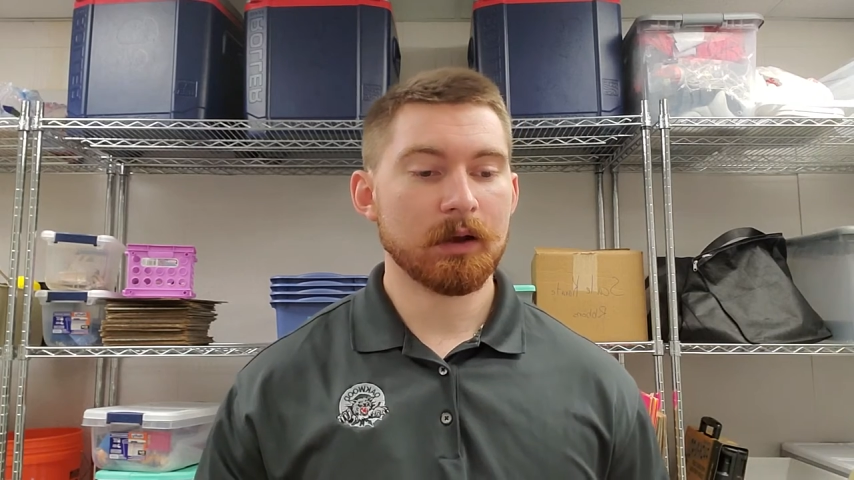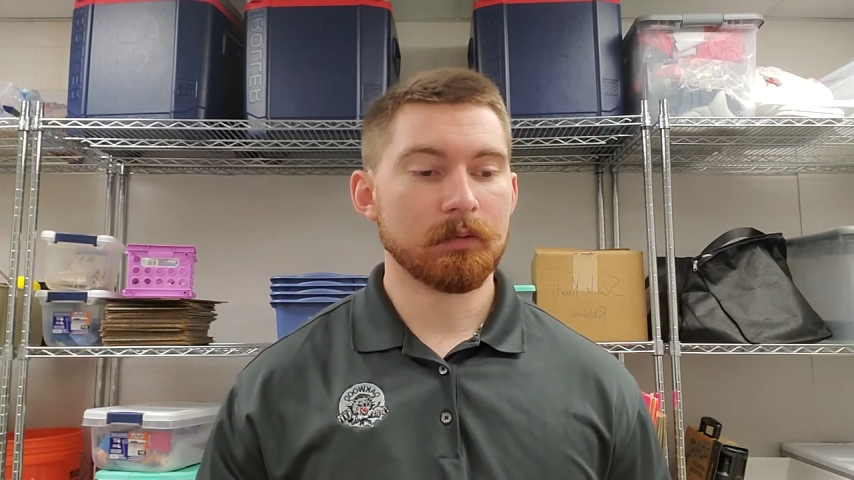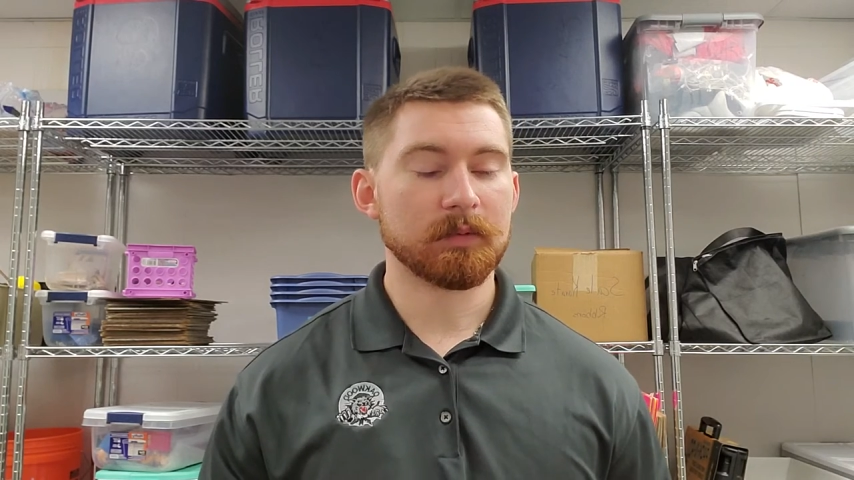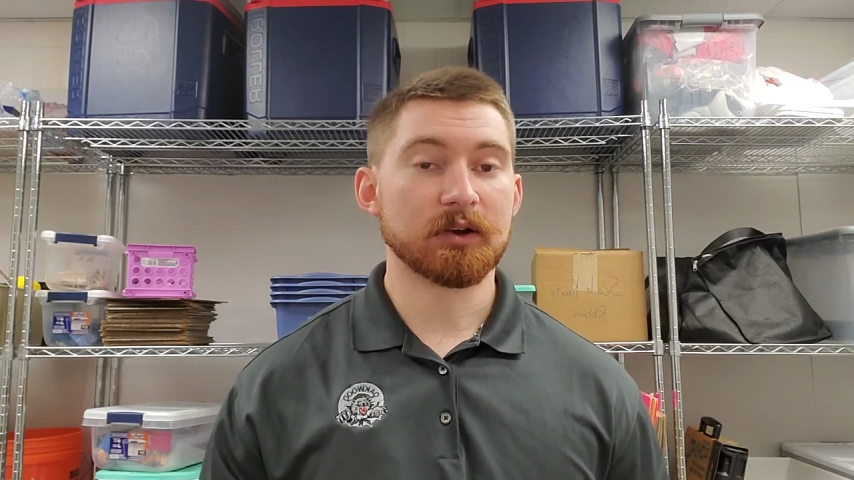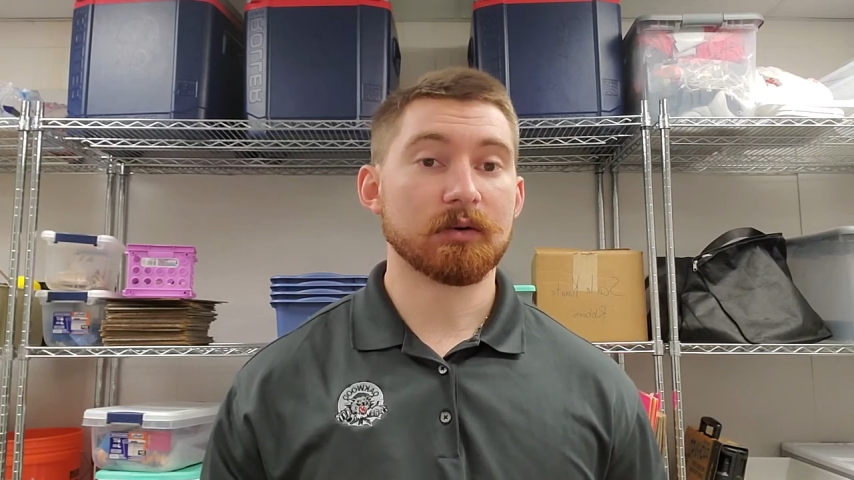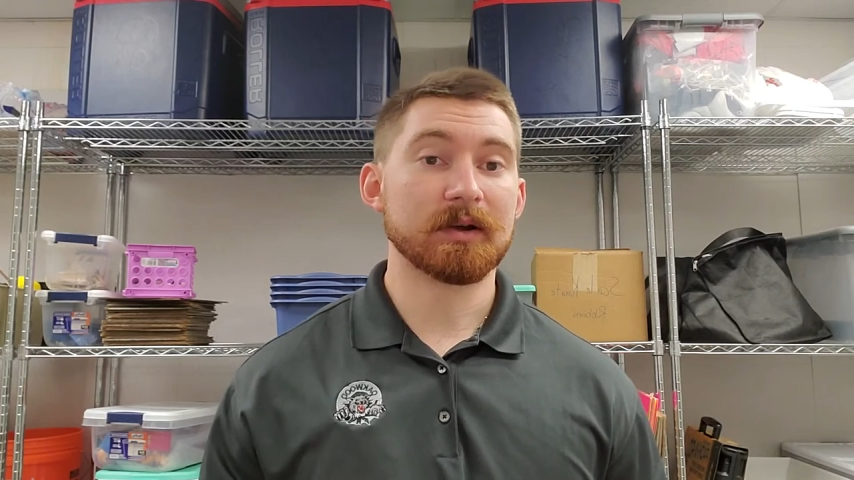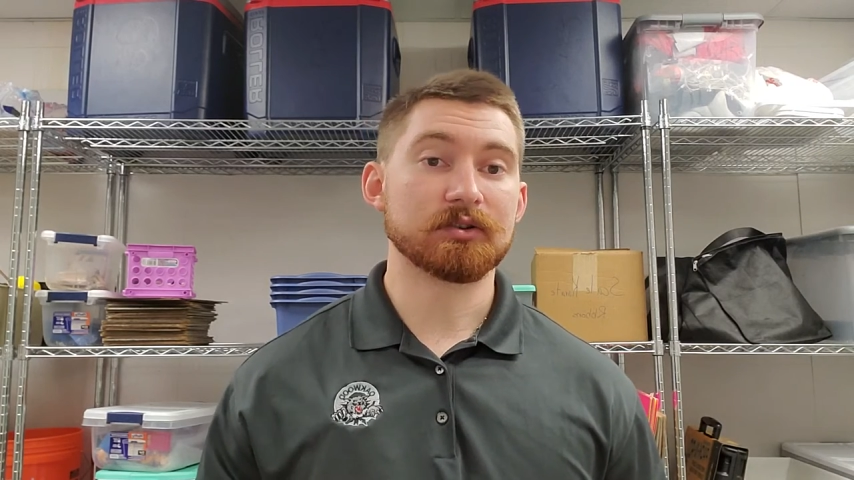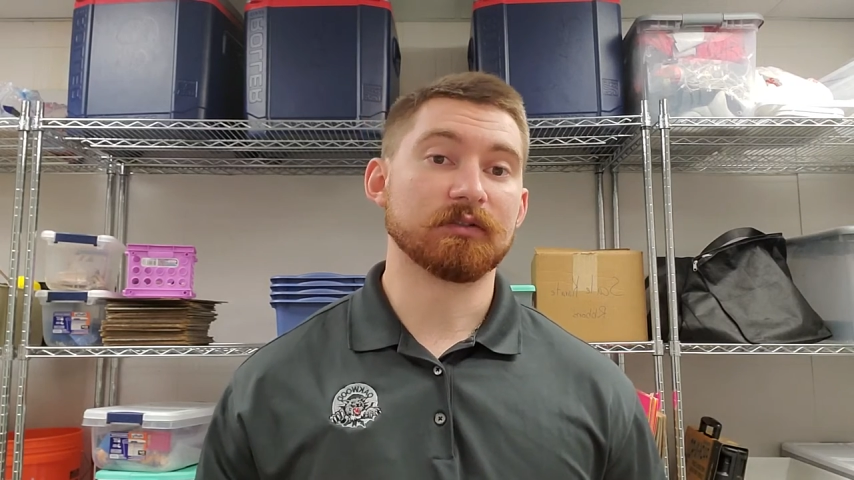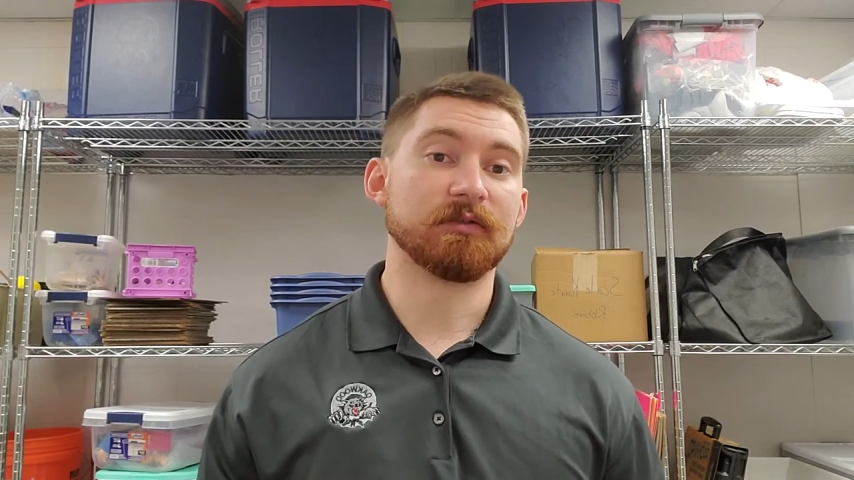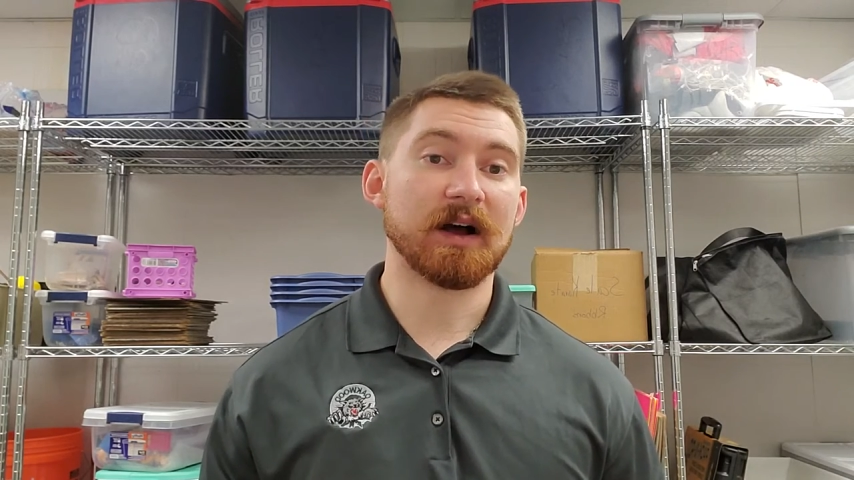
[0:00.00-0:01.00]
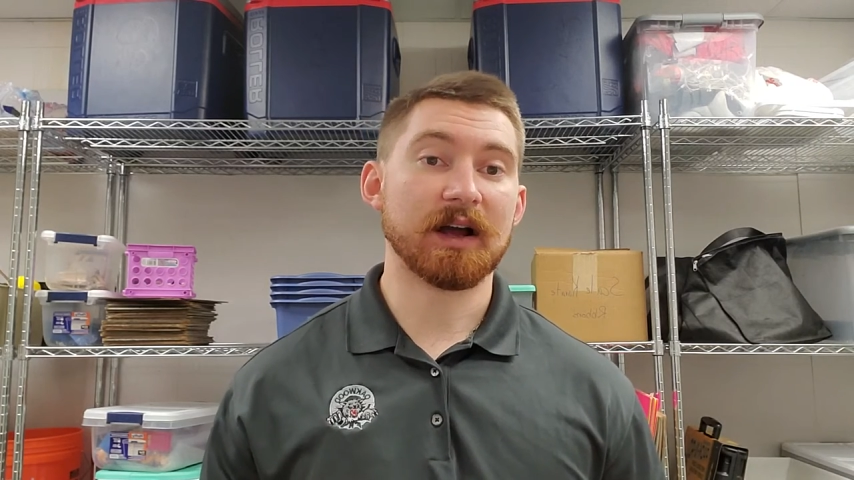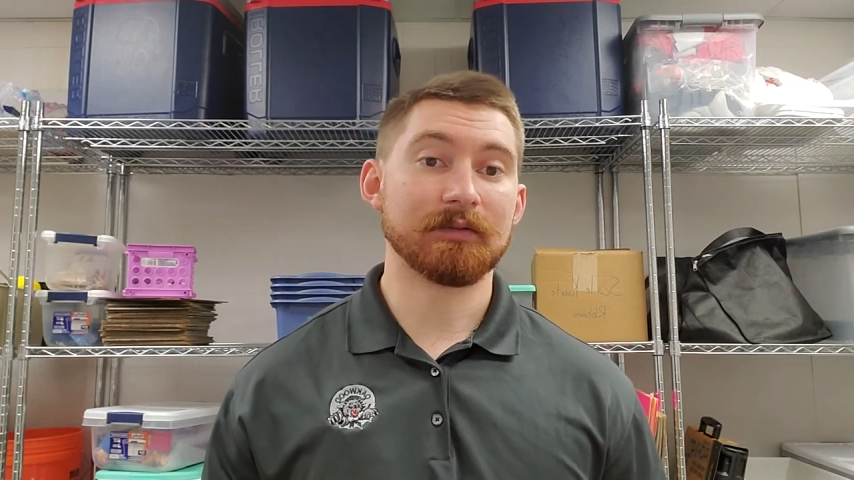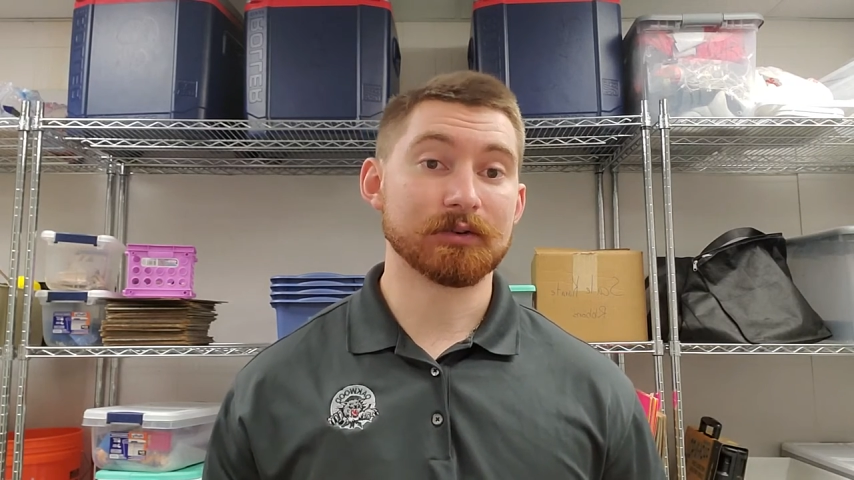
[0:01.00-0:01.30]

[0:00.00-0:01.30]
When we go to measure five,